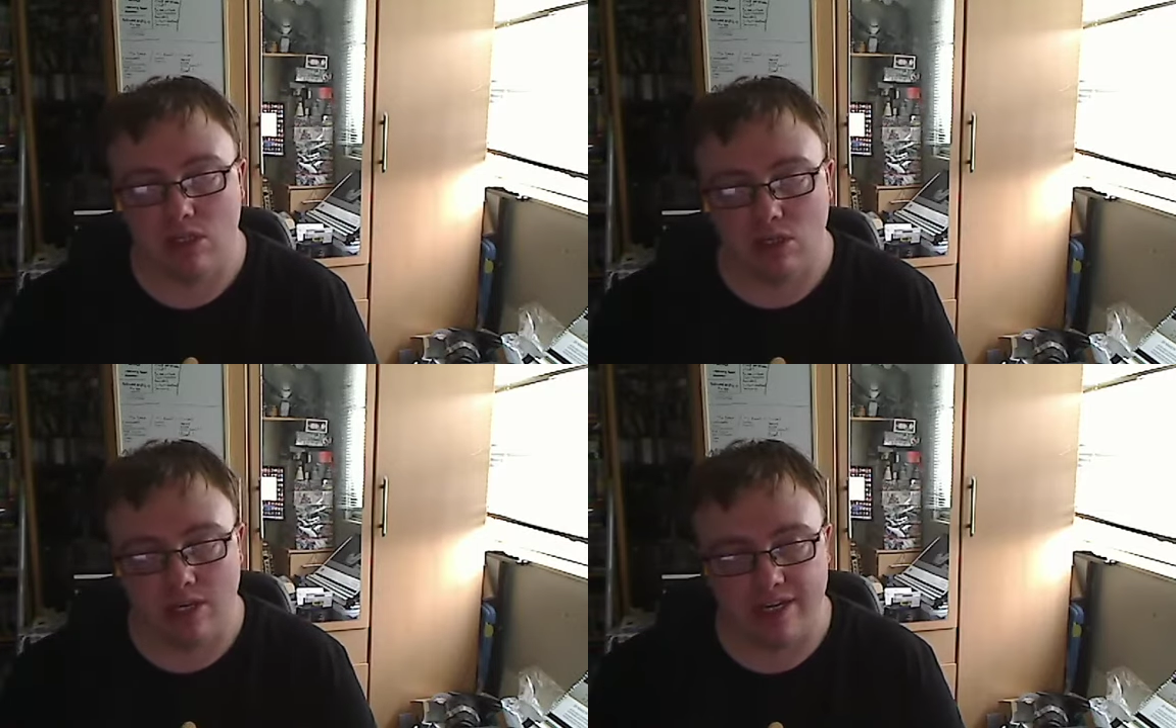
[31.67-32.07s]

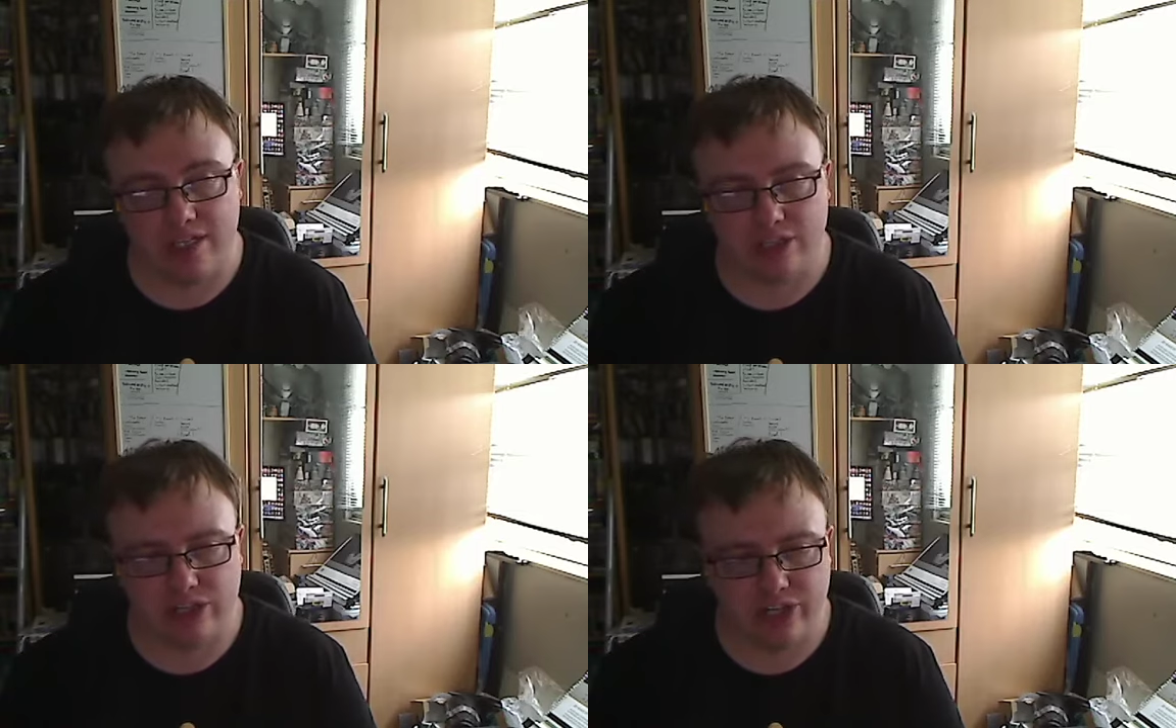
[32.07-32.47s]

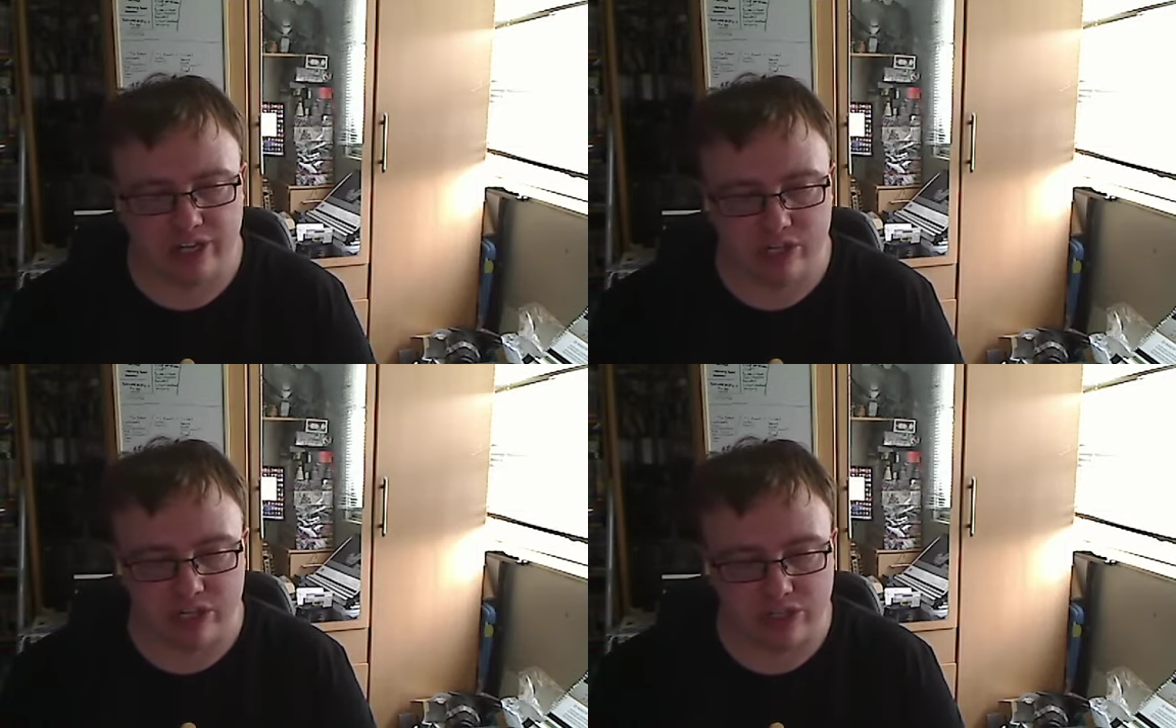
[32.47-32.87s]
unless
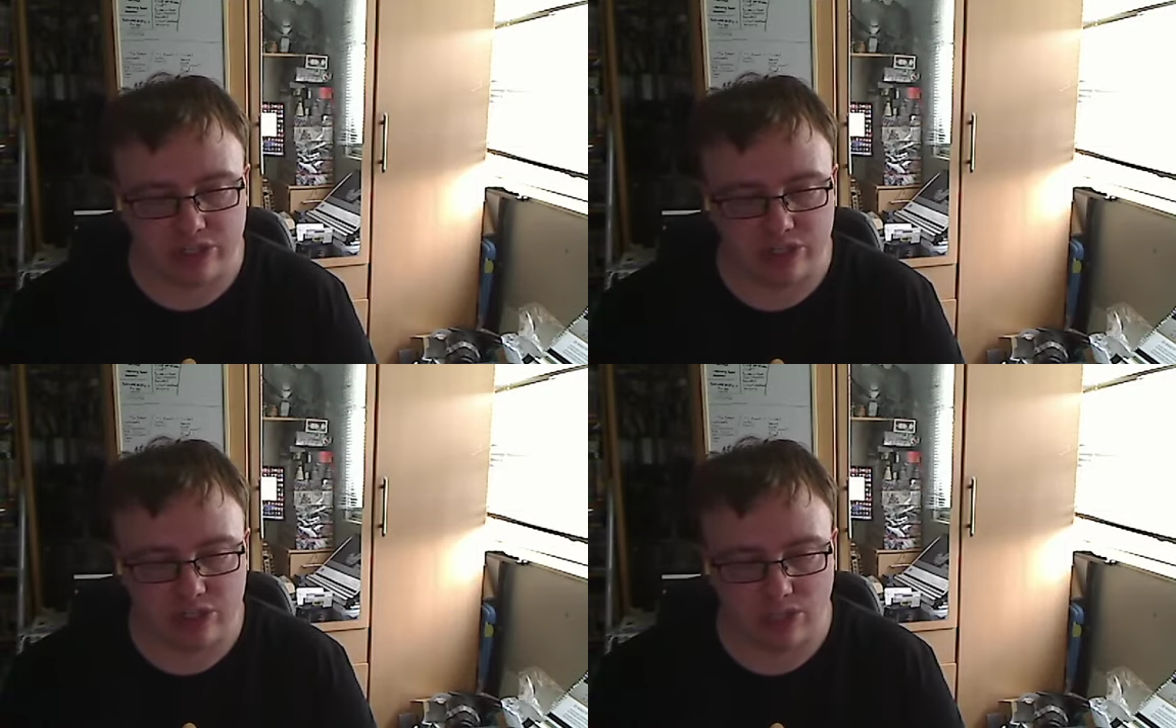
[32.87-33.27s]

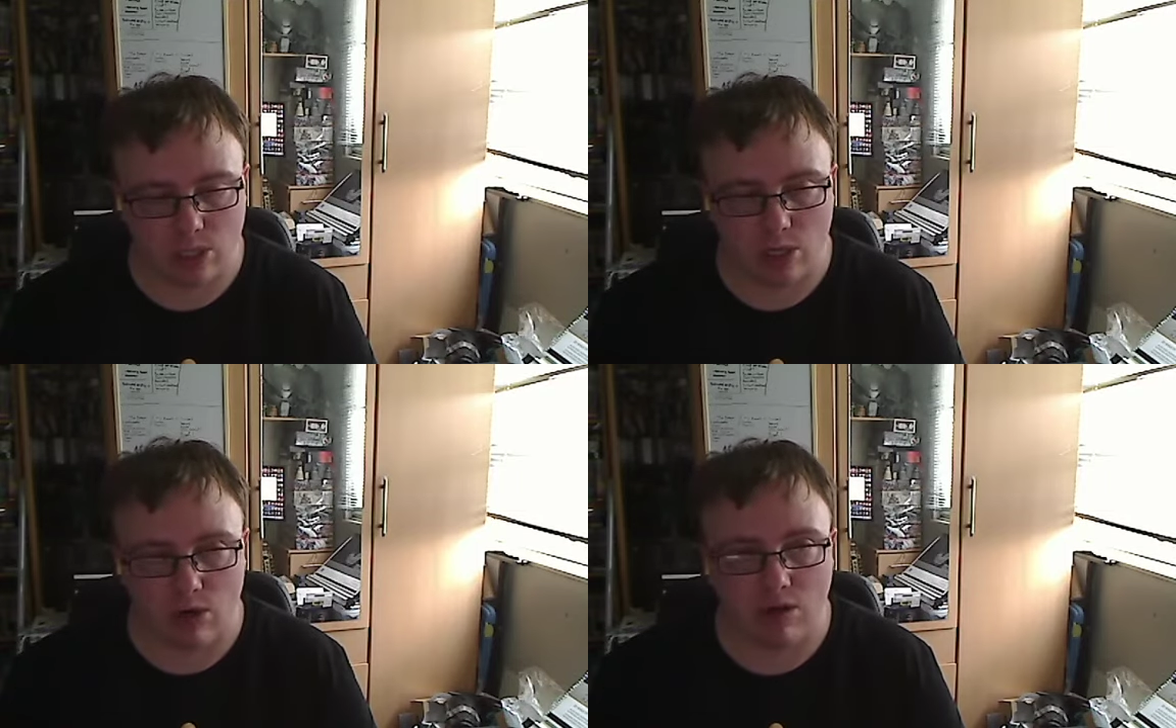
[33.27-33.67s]
changes
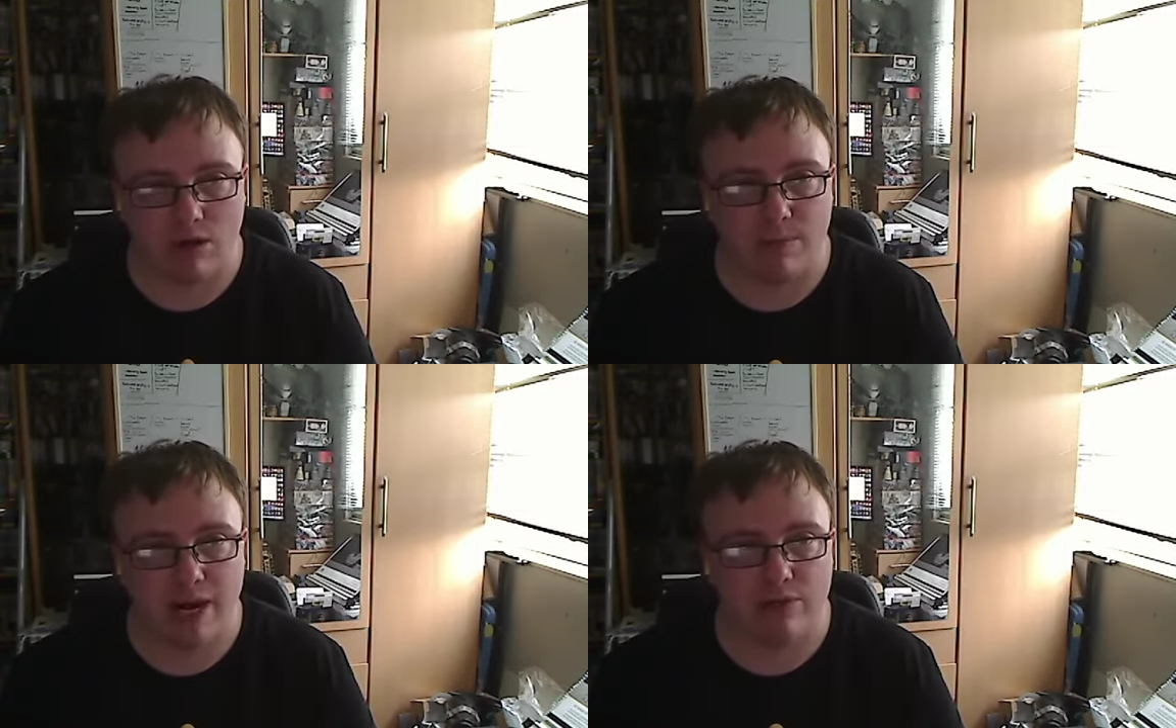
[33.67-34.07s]
are
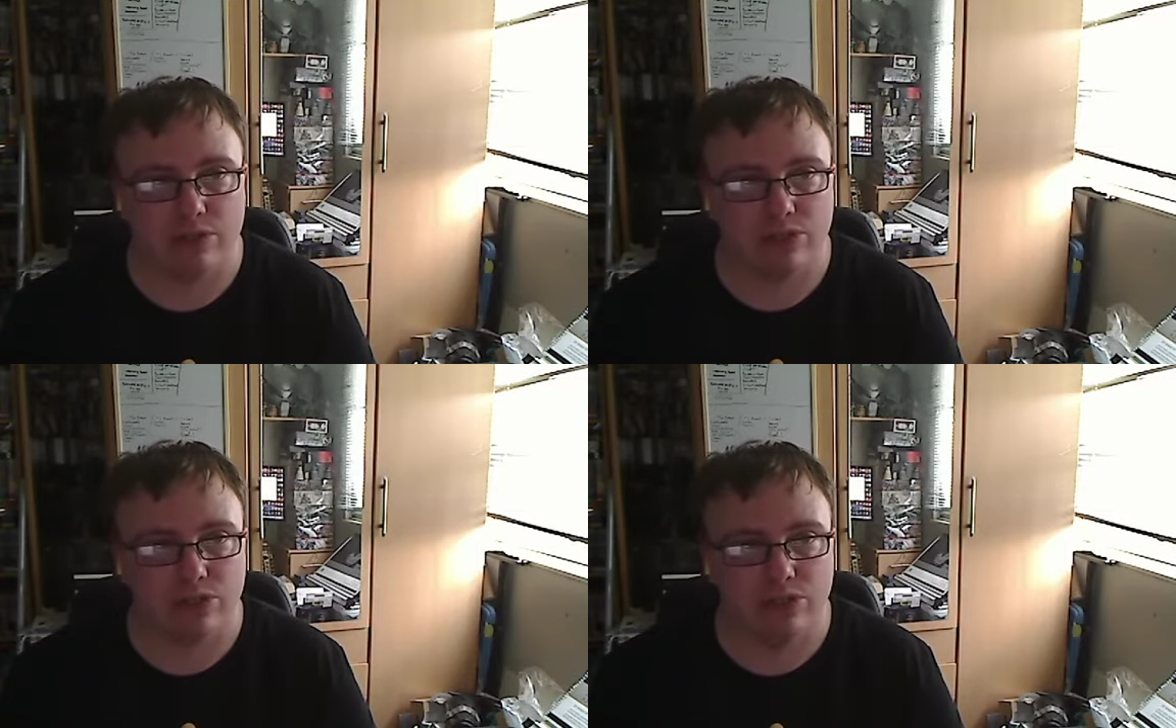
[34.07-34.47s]

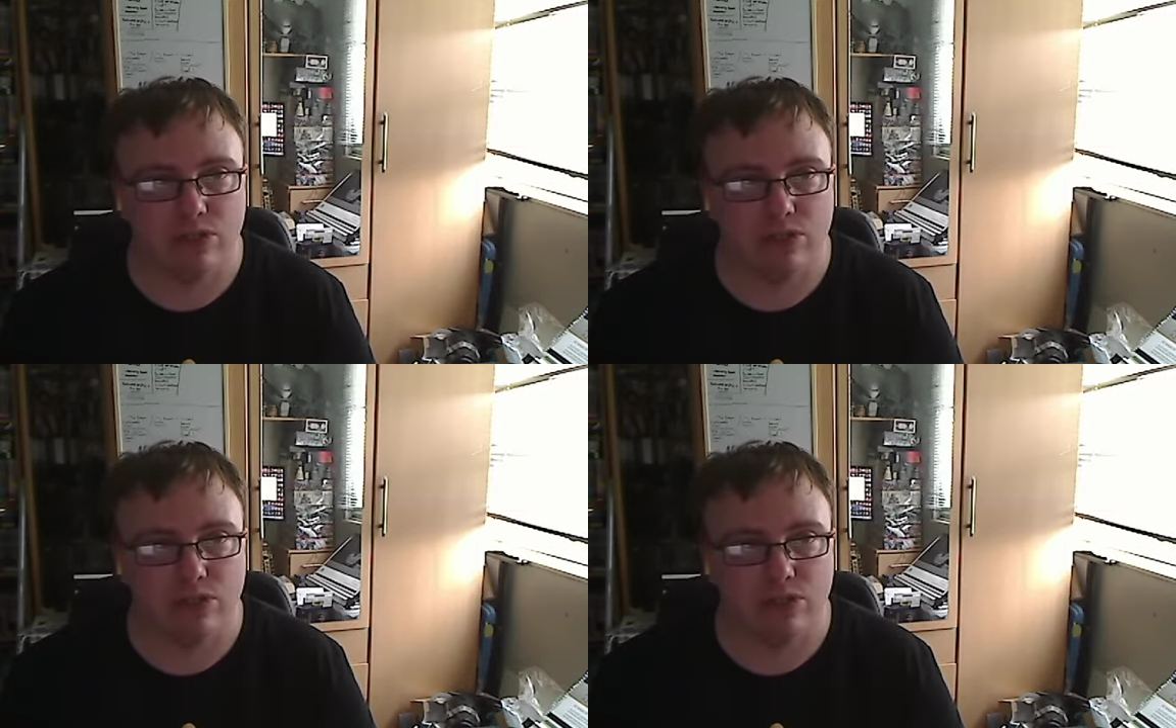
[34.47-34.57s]
apparent